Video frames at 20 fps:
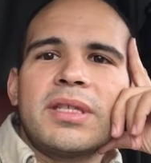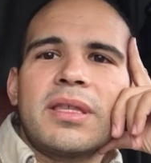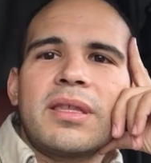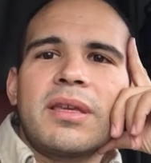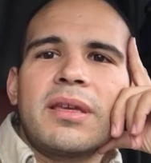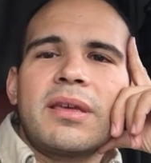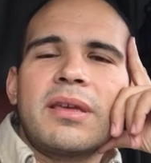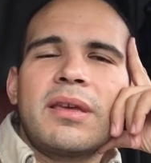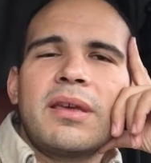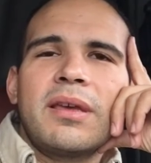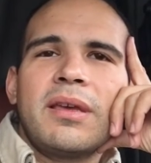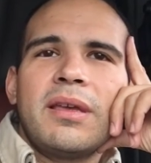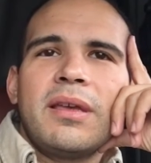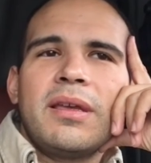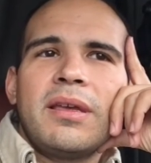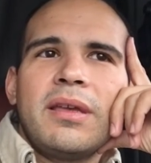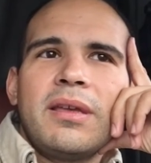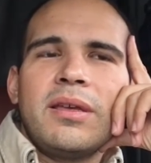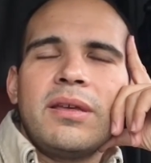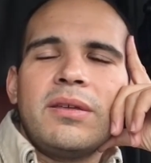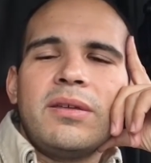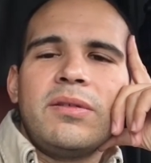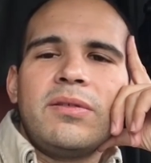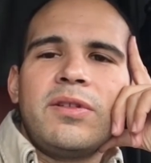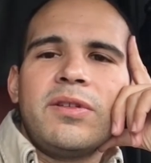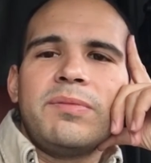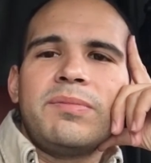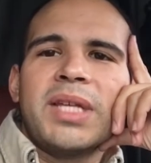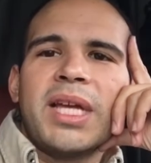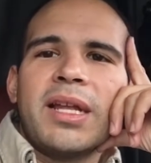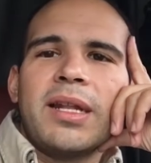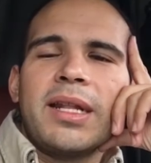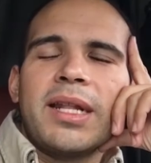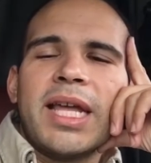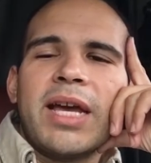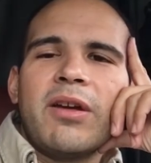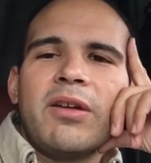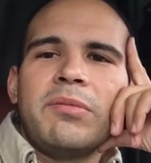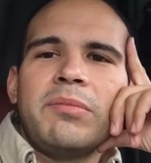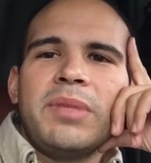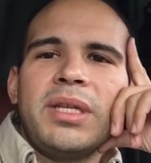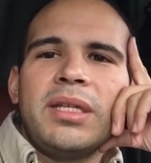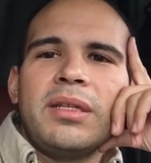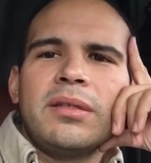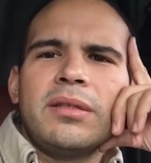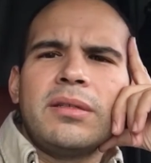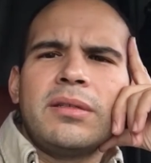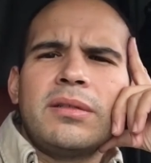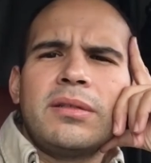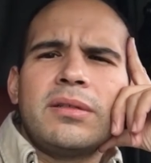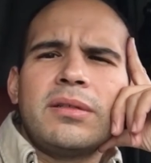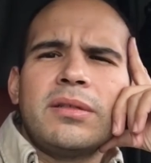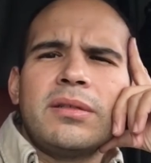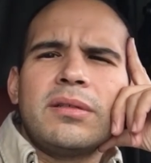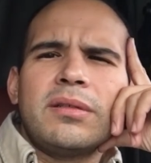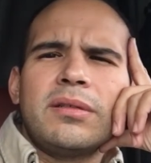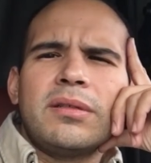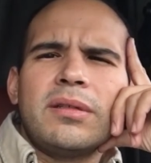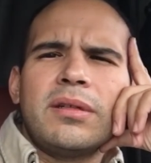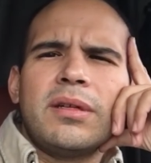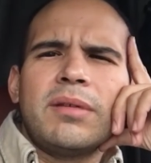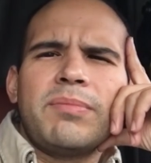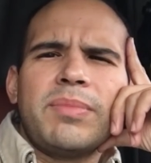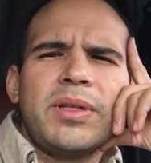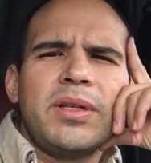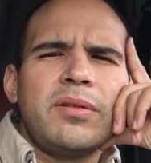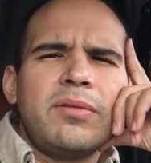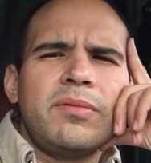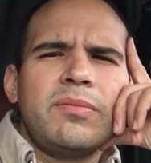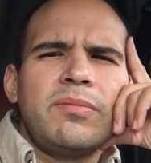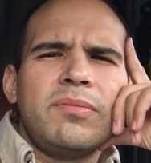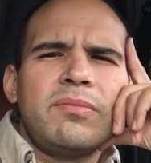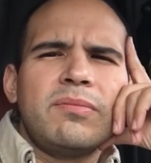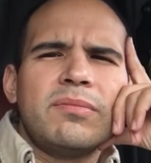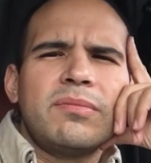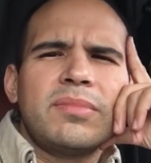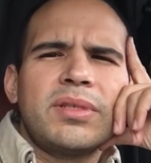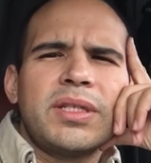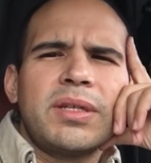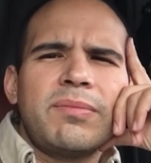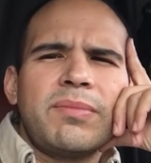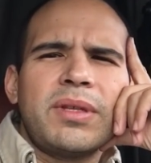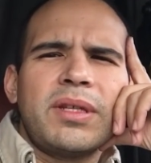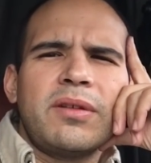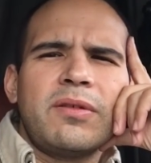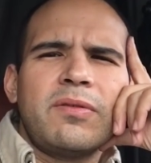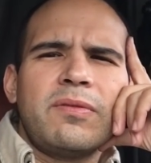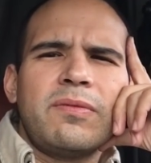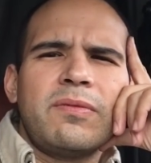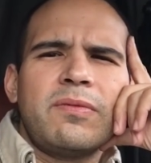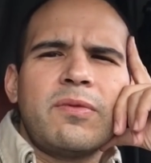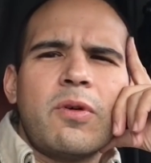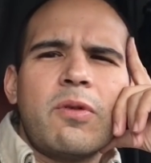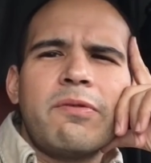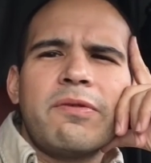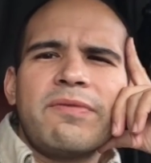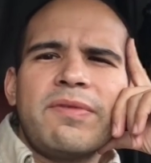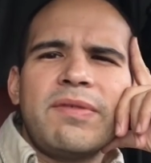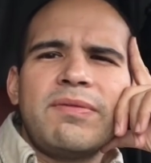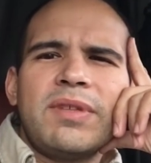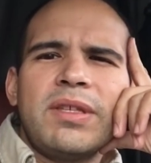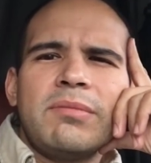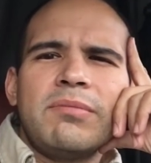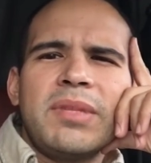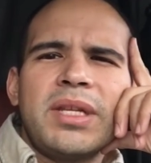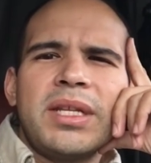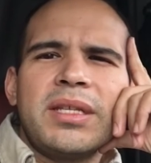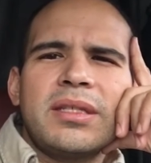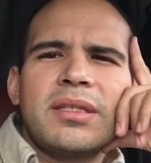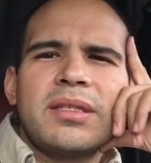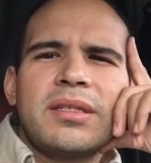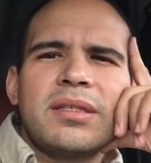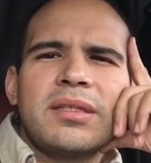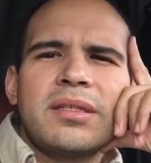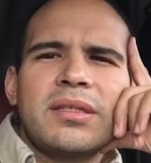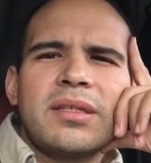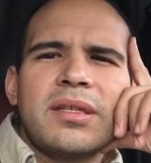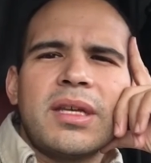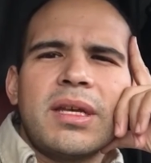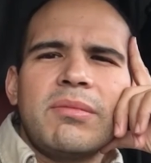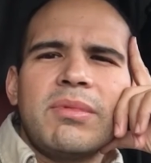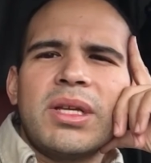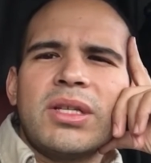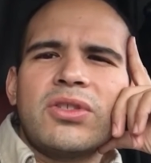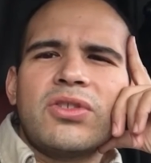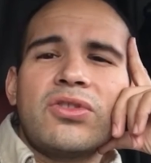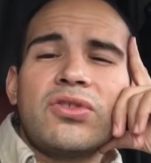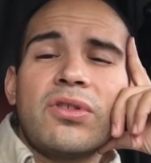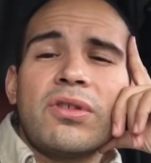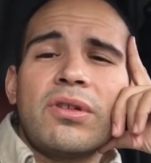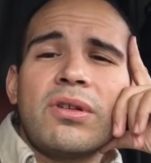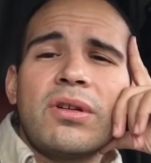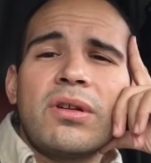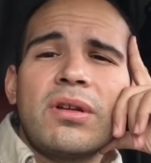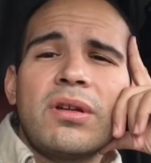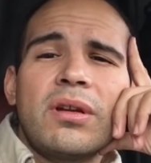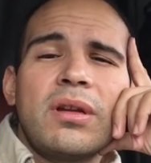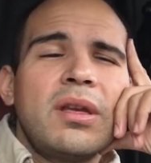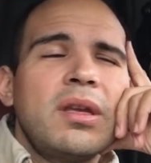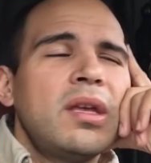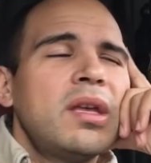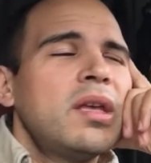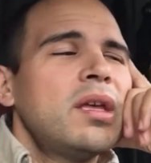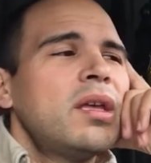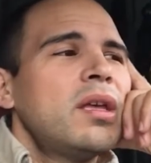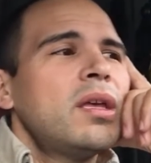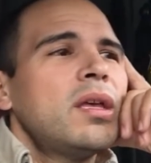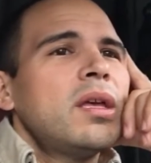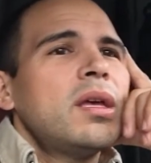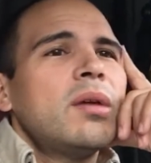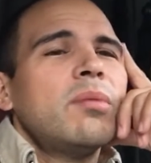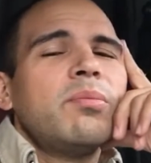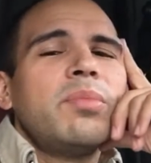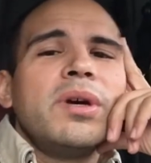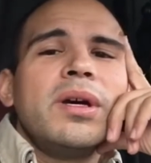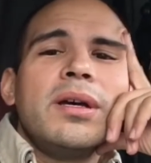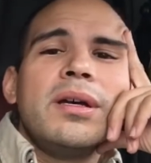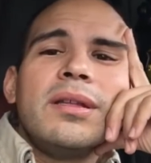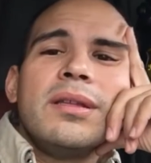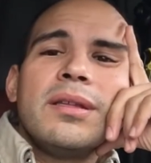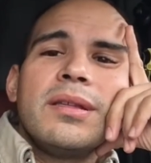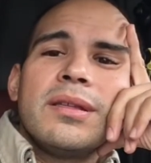think YouTube's not allowing me to upload something over 15 minutes. I'm not sure. But